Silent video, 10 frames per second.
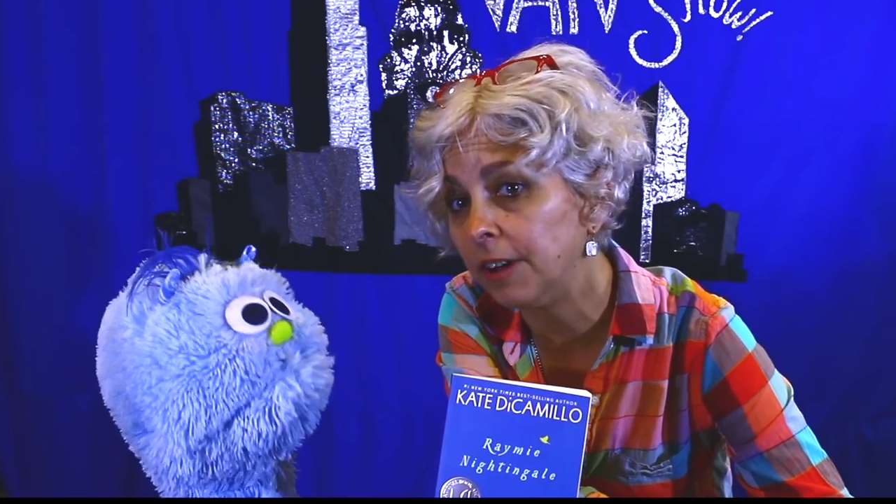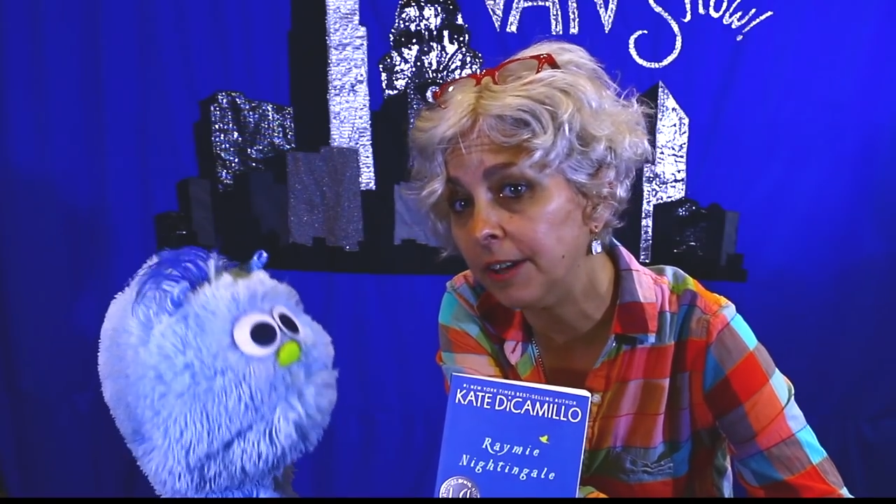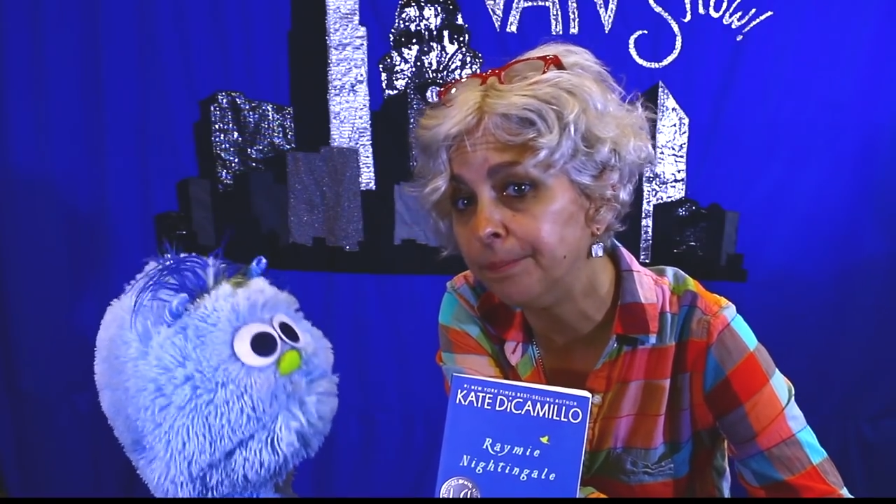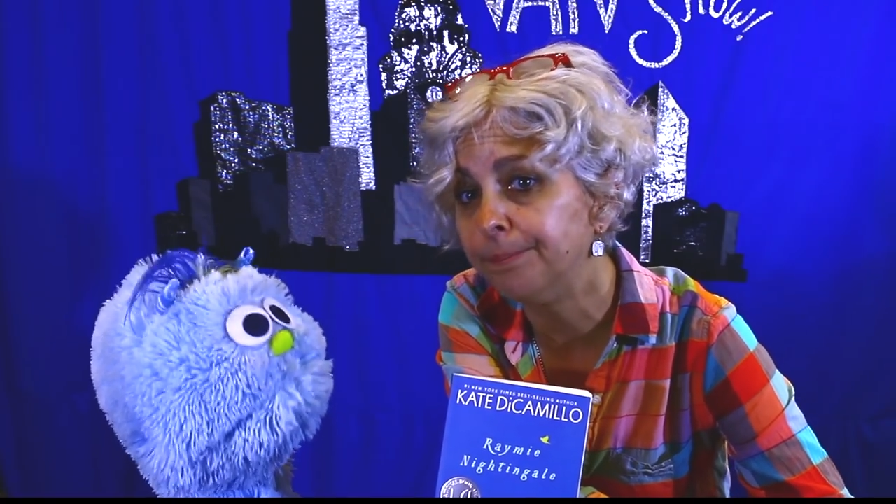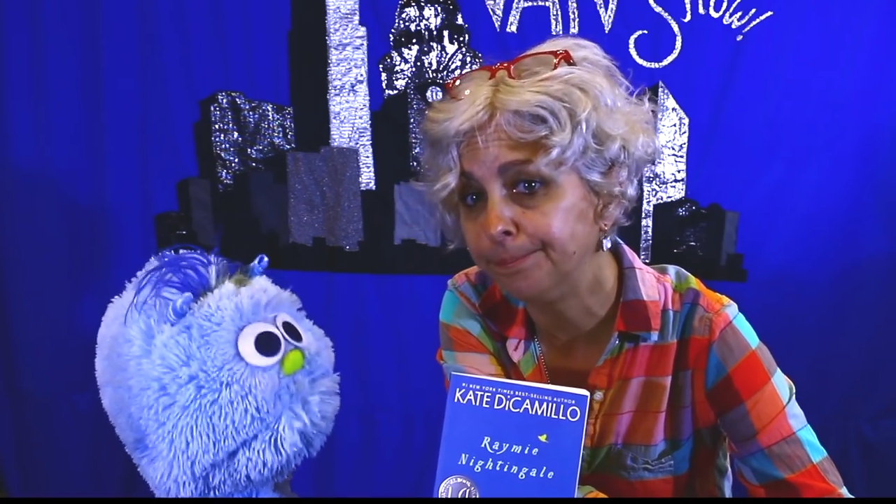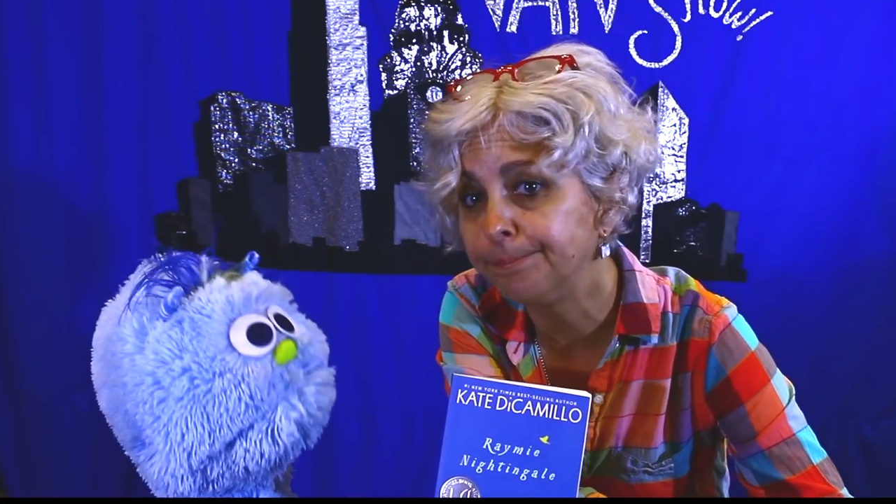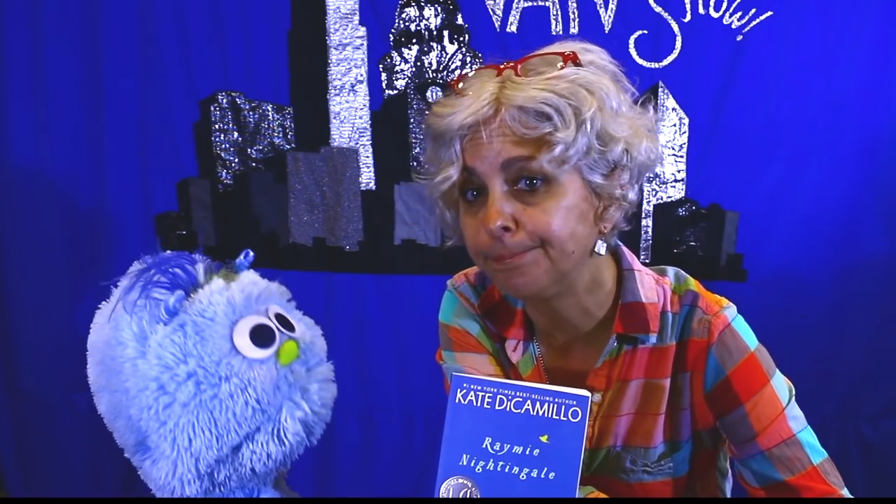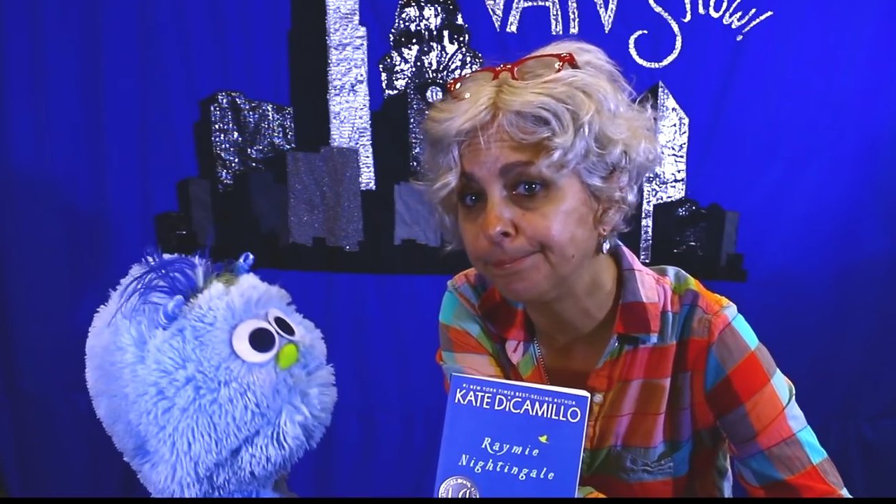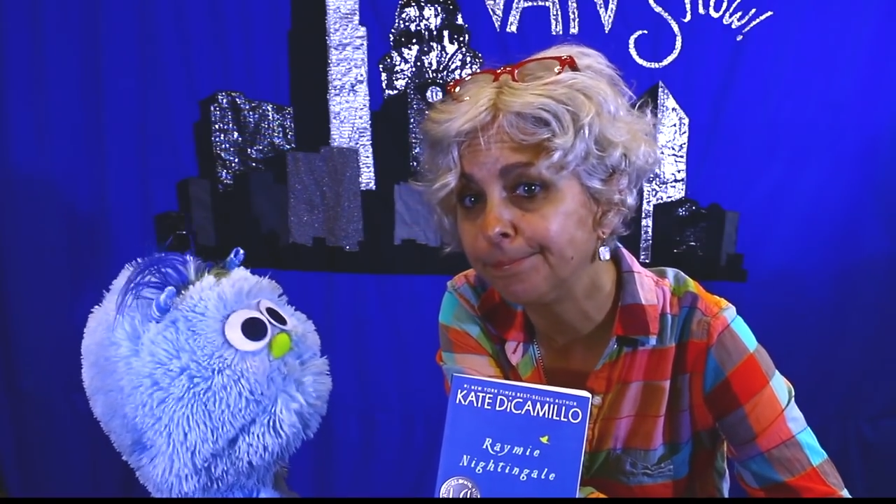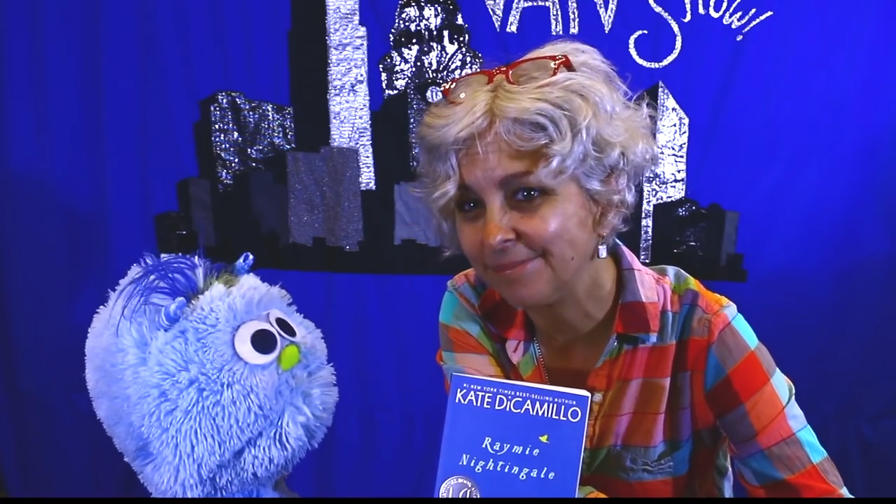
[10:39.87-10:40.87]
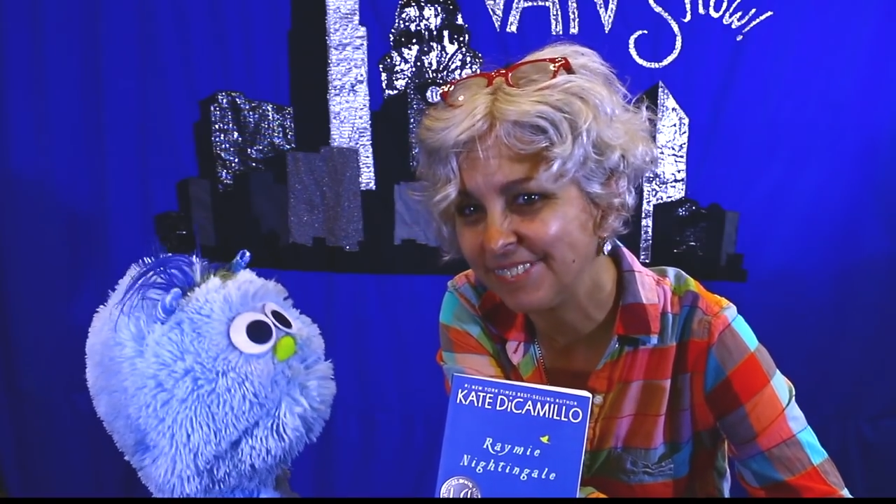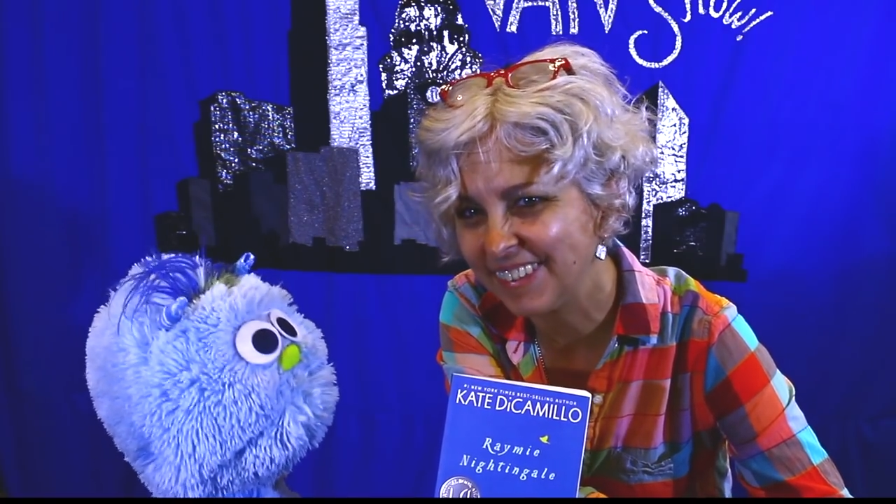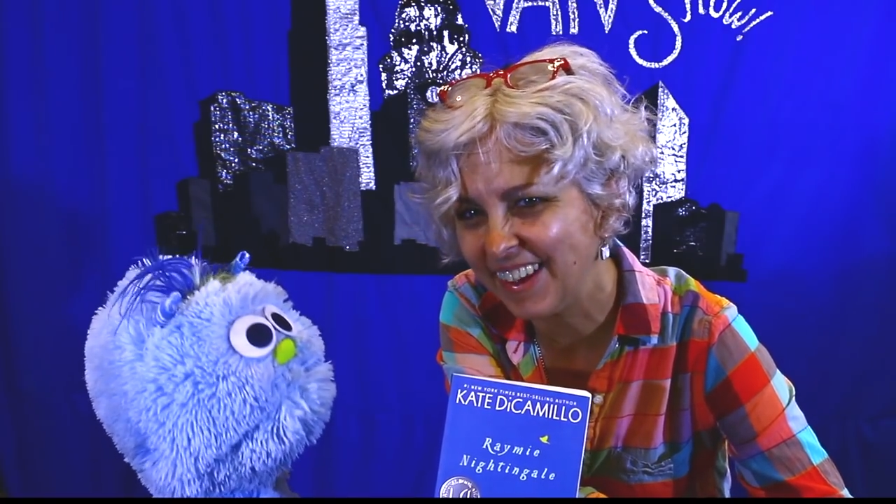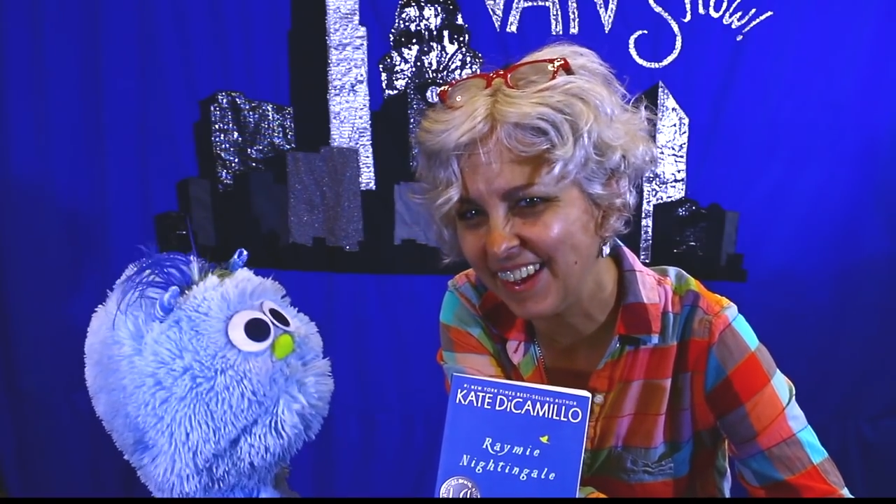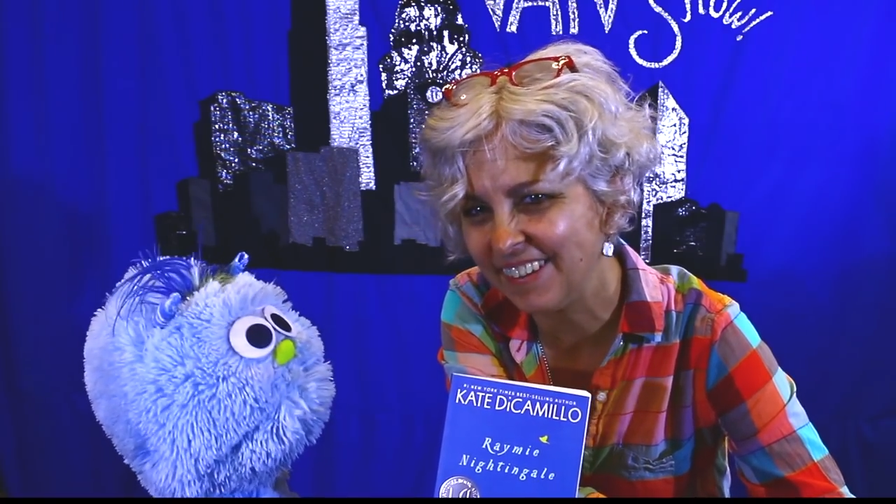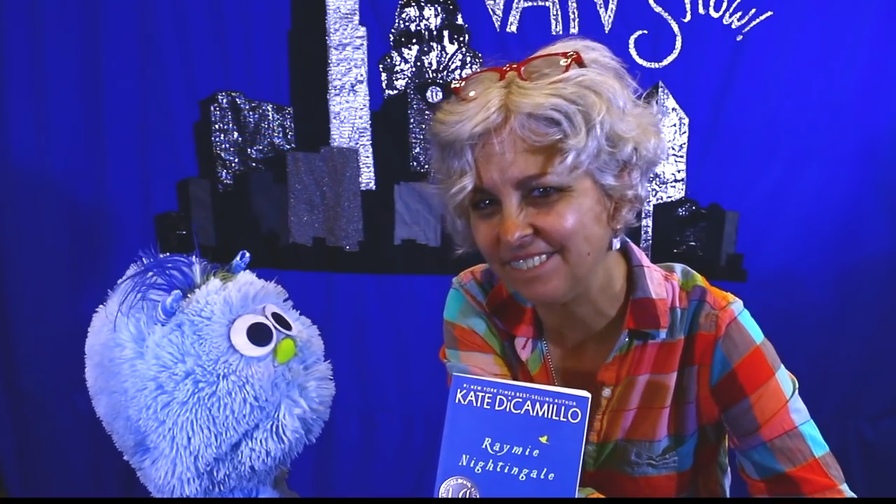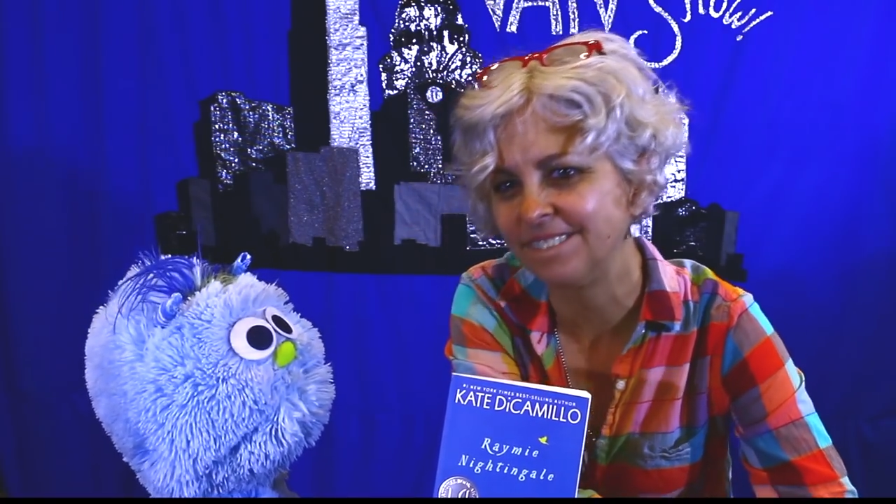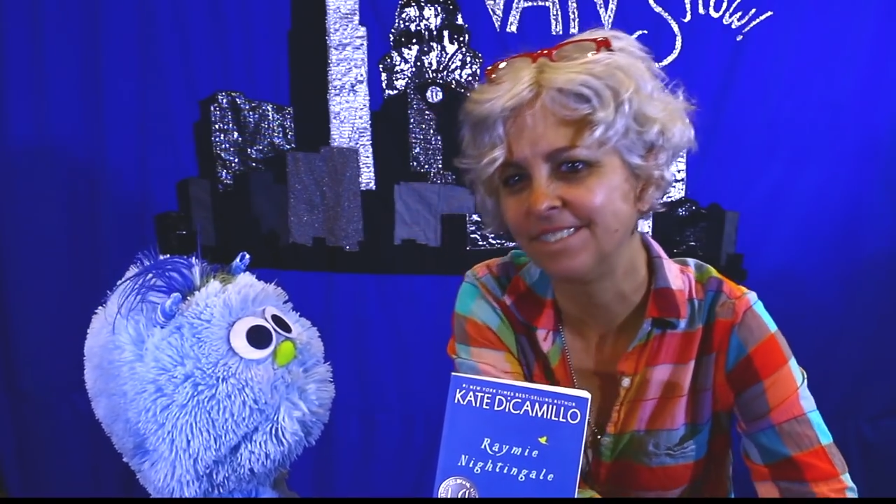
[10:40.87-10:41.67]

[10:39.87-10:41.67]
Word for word: head. Yeah.